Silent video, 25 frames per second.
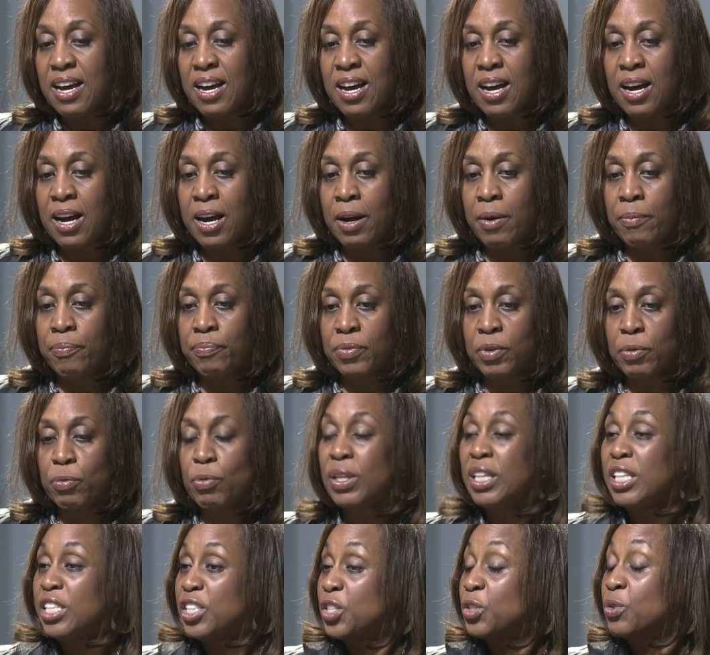um,
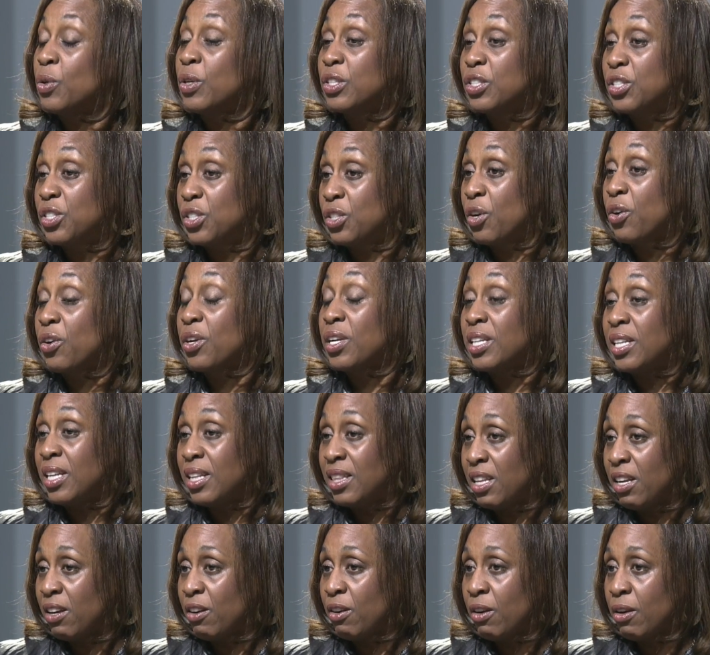really short
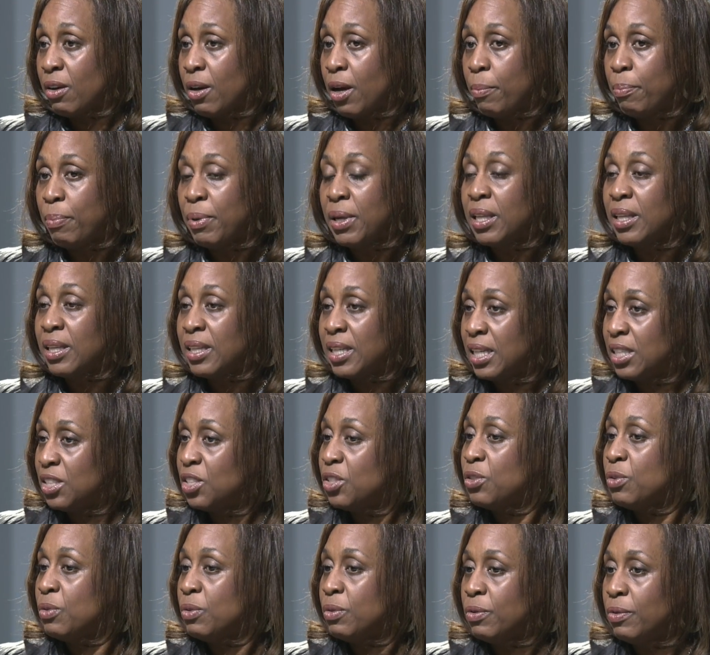circuited their ability
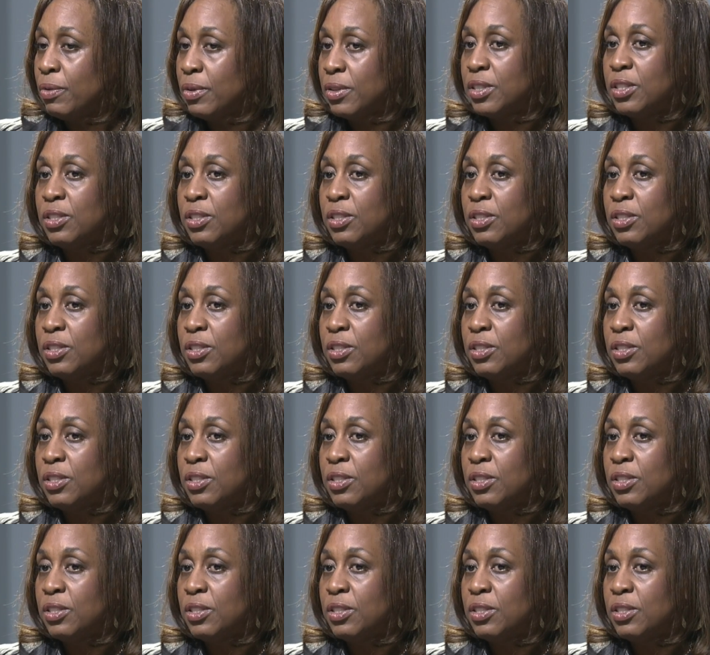to,